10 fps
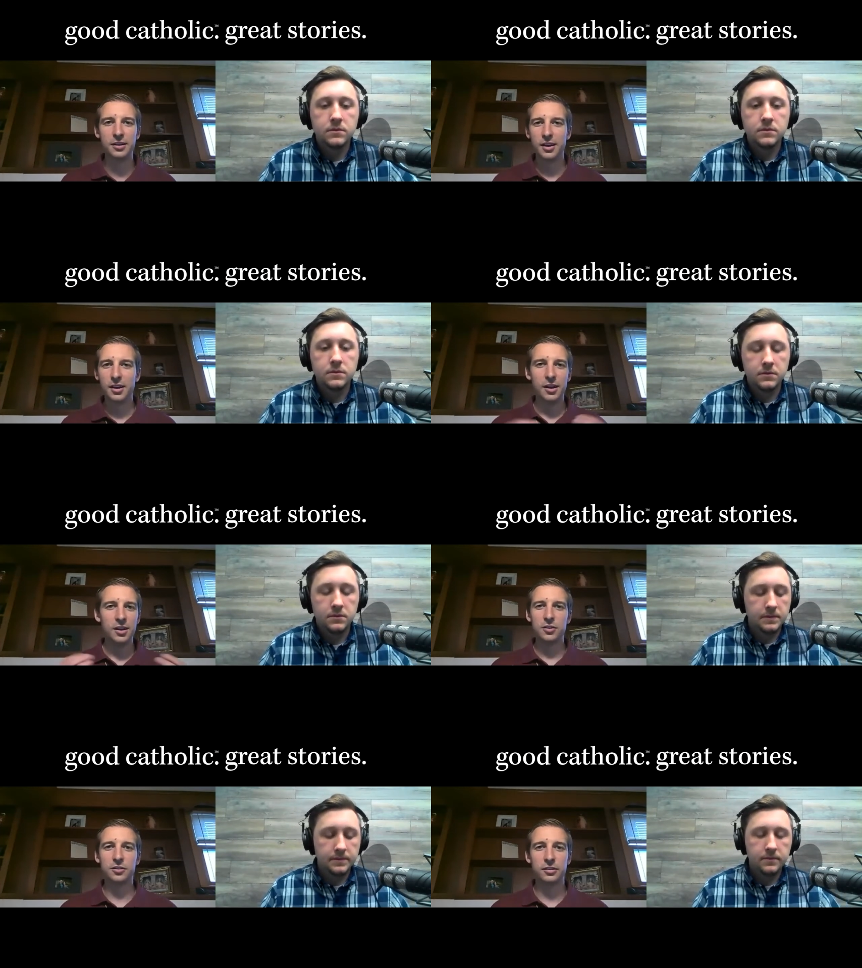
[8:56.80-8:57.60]
Speaker 1: and, and
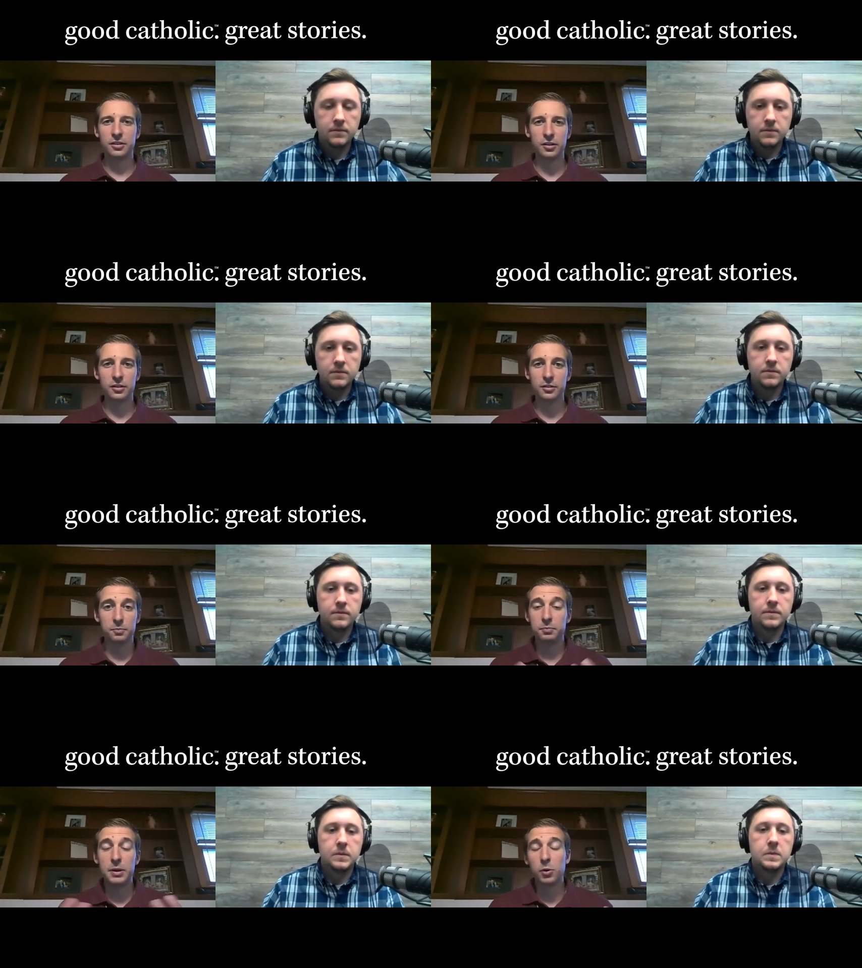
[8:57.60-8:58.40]
just
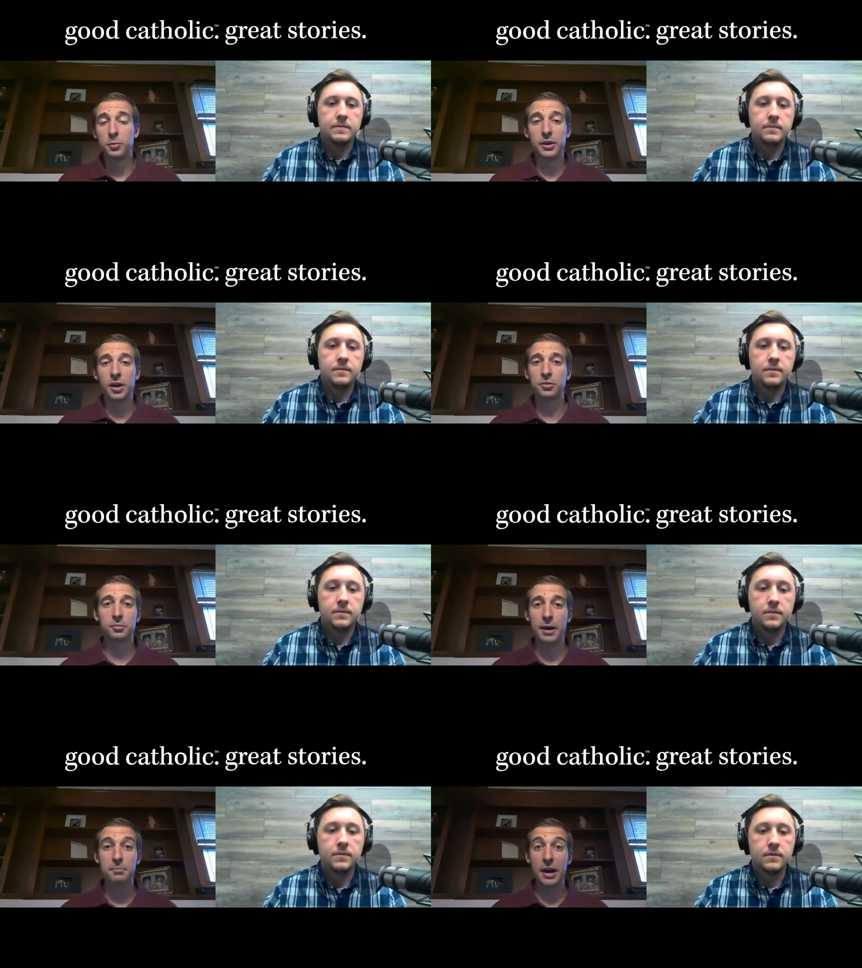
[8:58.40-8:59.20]
people who
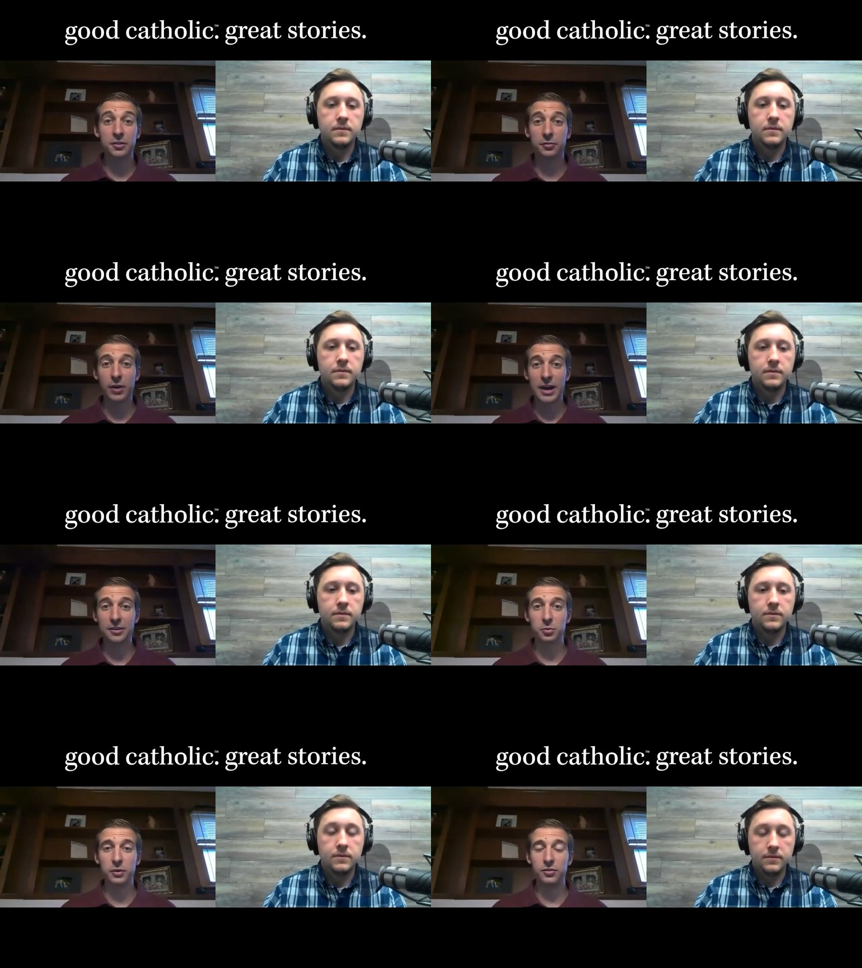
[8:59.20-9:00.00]
become some of my best
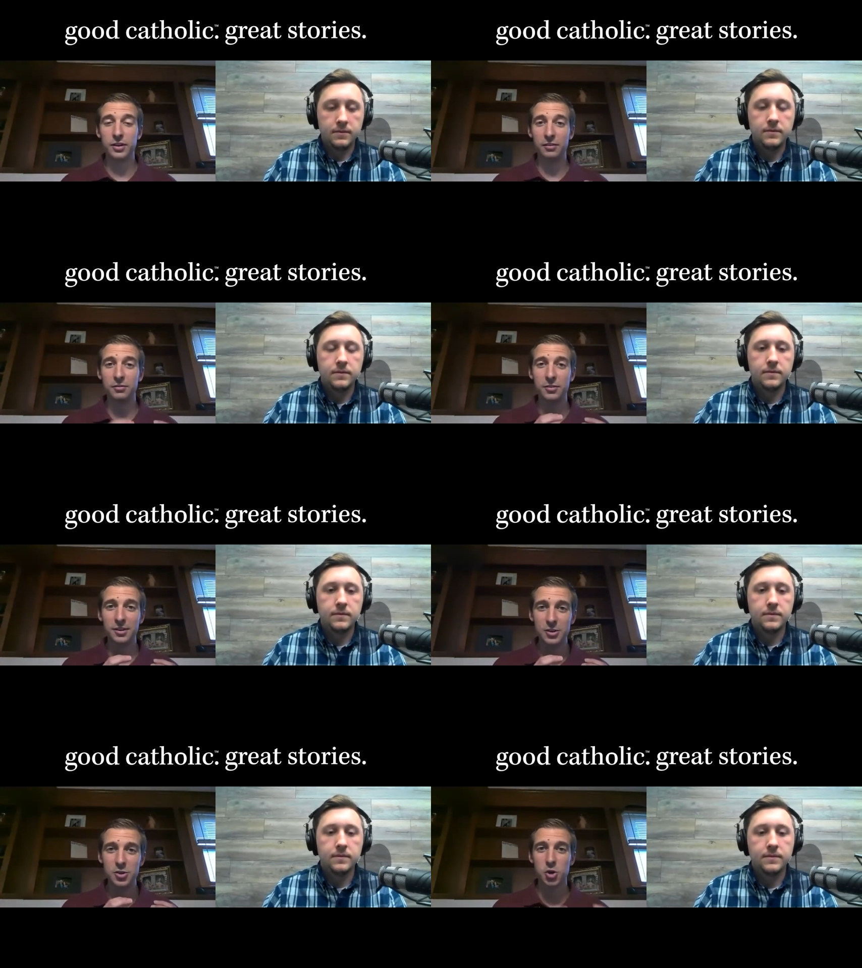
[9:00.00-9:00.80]
friends. We've kind
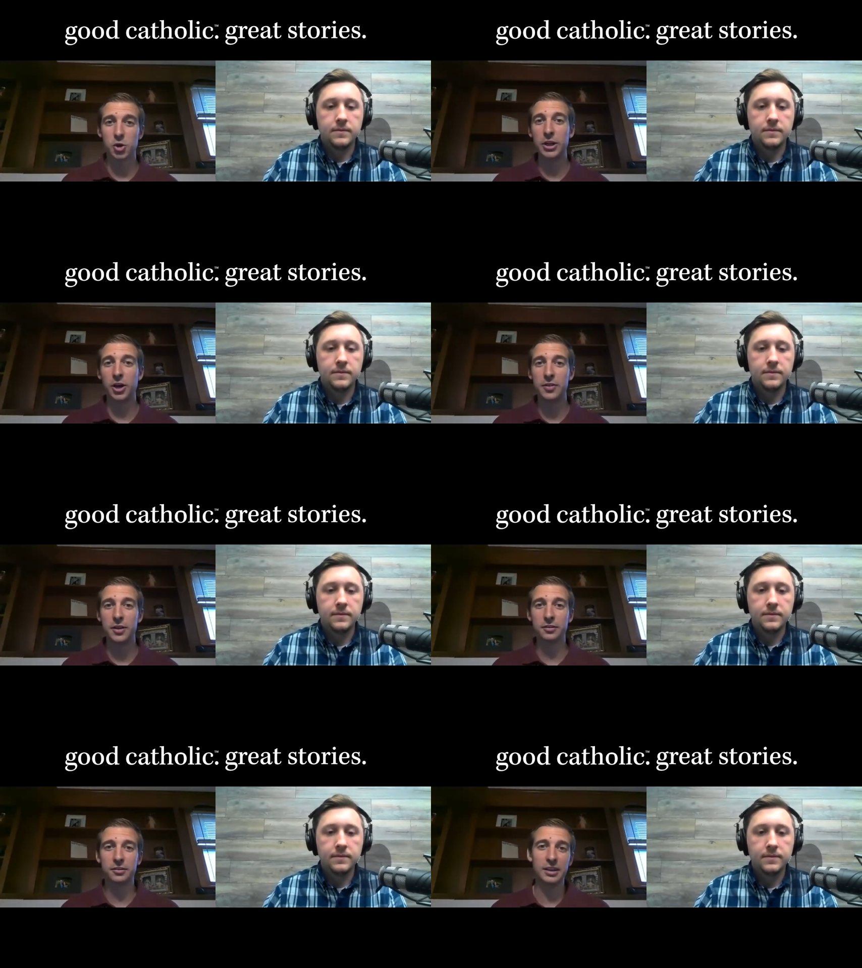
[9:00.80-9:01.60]
of journeyed
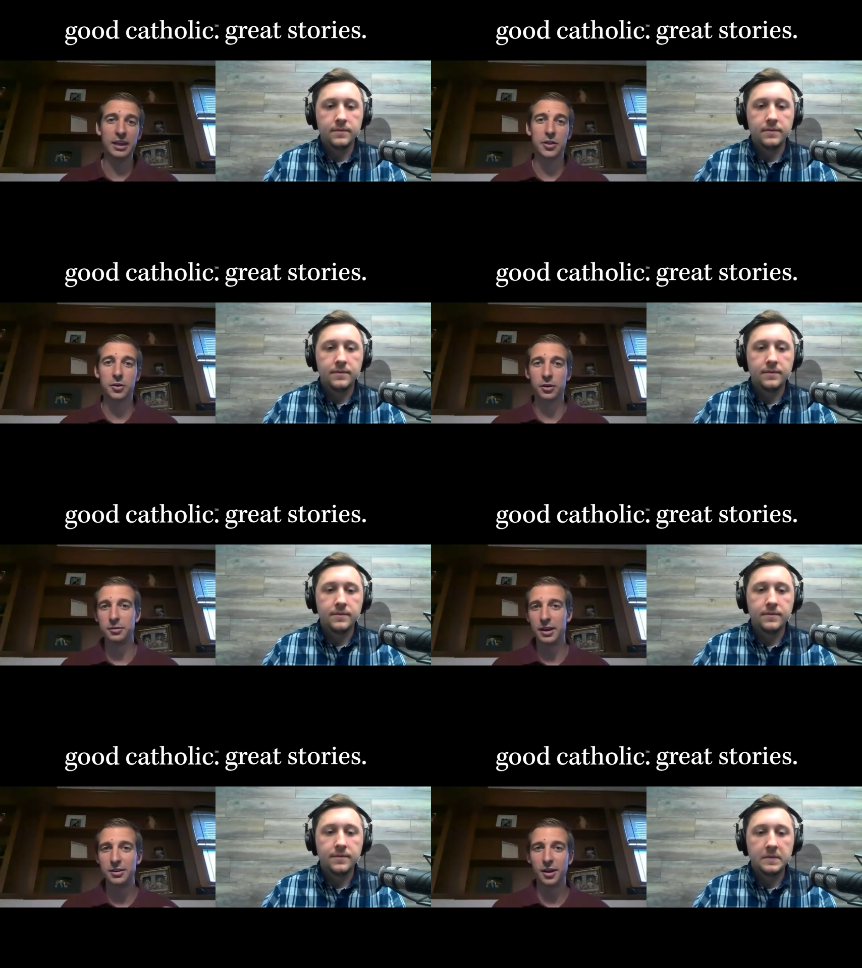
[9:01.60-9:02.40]
on this
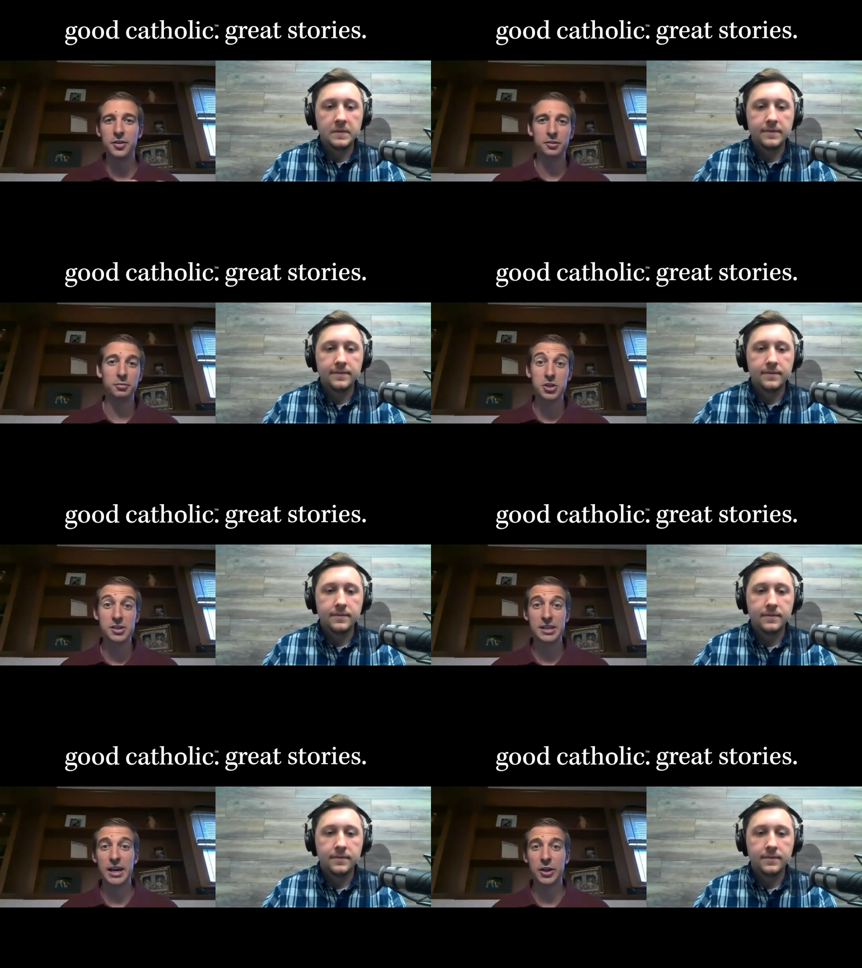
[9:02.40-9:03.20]
together and, and done this
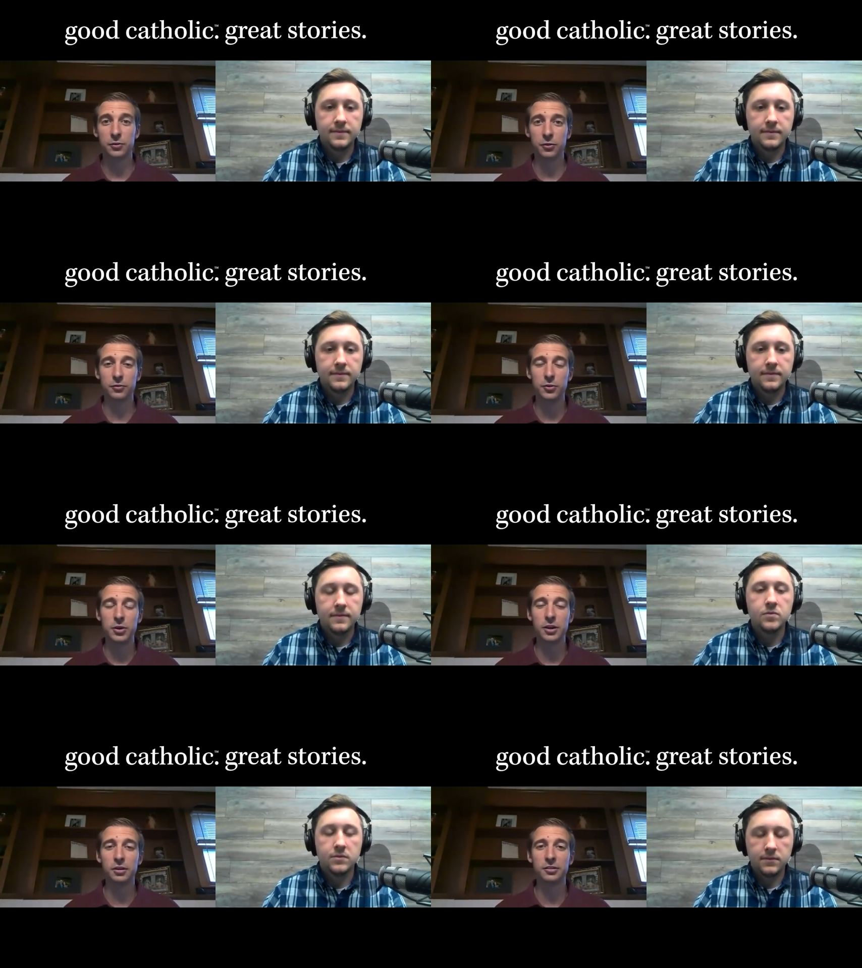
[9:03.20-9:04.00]
mission together for a
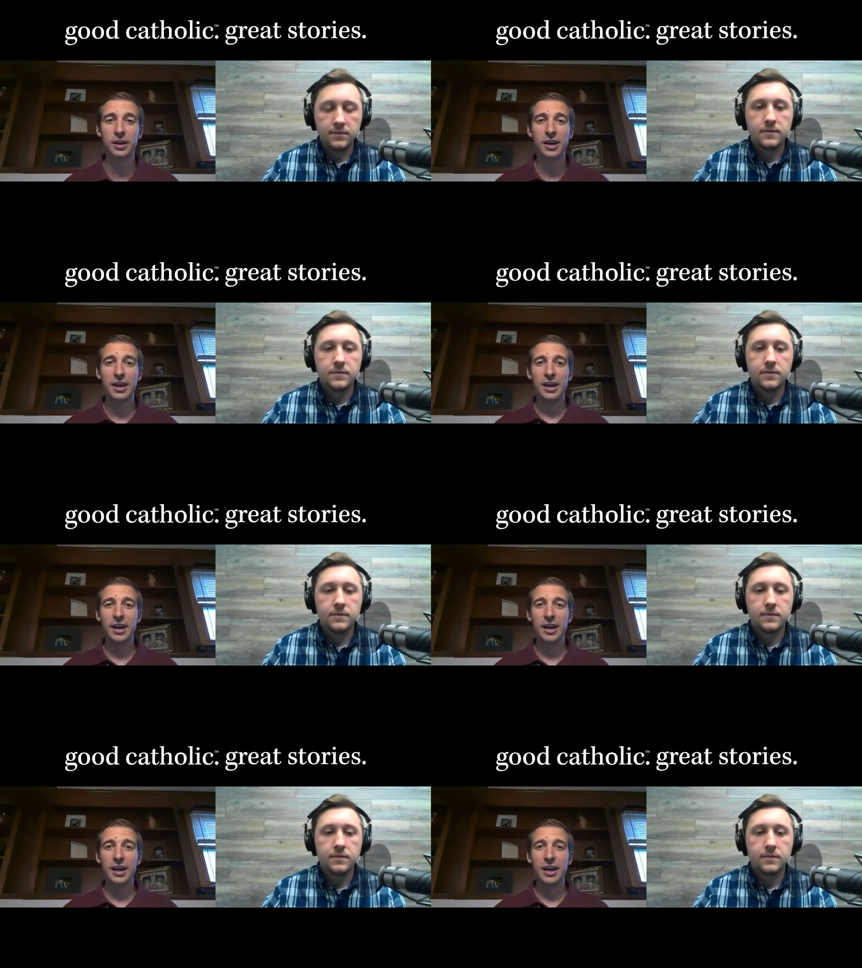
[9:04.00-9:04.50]
few years.